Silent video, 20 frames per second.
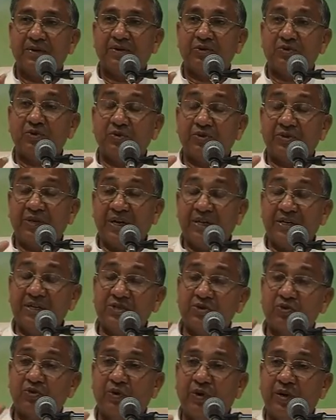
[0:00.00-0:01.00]
So that
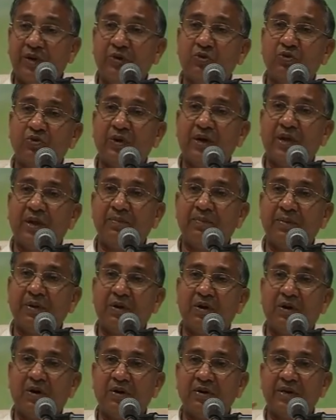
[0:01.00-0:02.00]
is going to help a
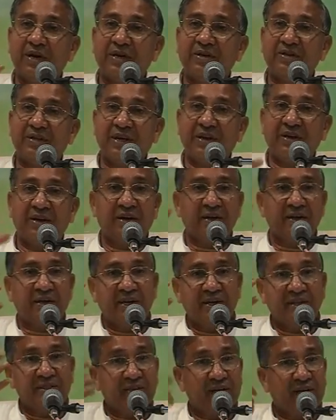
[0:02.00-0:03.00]
lot and then
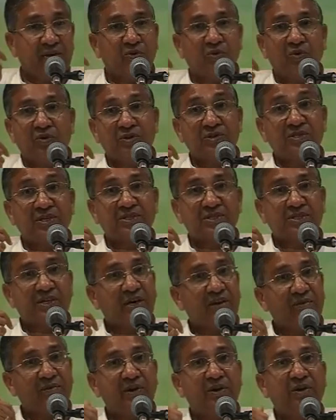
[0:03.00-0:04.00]
again that old
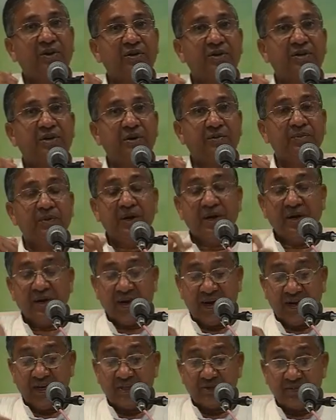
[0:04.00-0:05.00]
sanskar will not come.
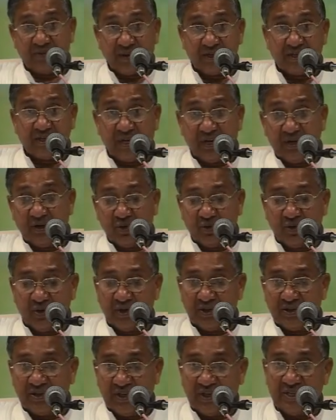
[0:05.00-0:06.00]
And especially
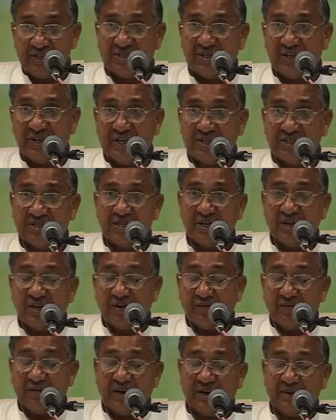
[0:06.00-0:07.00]
during these days,
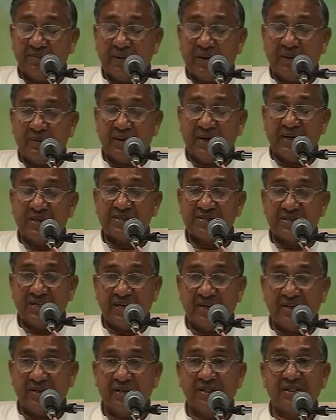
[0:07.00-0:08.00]
what Baba has
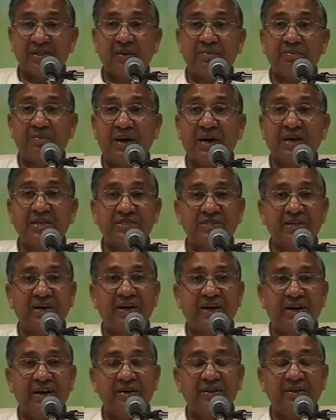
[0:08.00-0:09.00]
said till the March
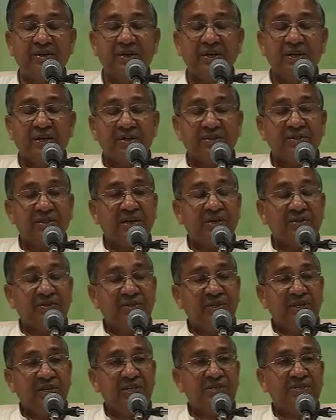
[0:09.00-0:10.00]
end,
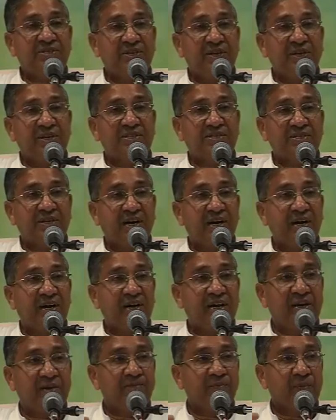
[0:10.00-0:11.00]
that these days
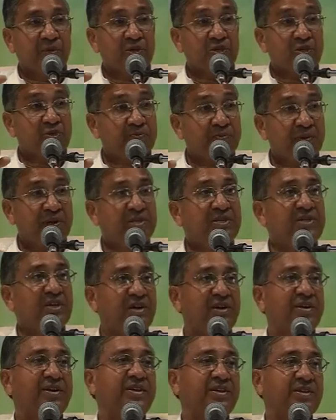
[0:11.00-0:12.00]
are
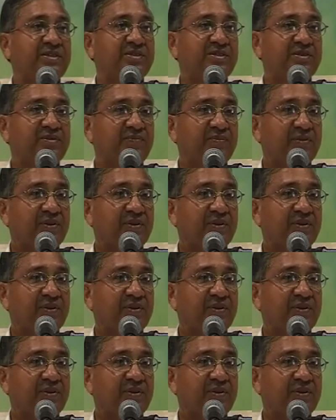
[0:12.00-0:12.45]
special days.